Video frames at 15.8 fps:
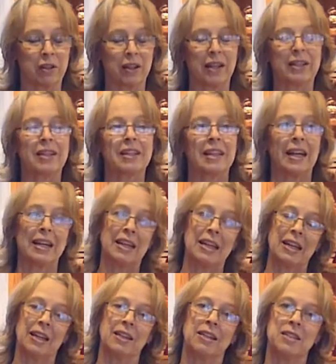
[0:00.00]
like
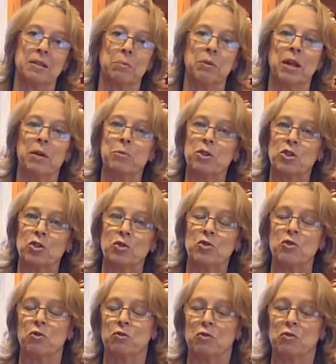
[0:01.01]
again with some lemon juice or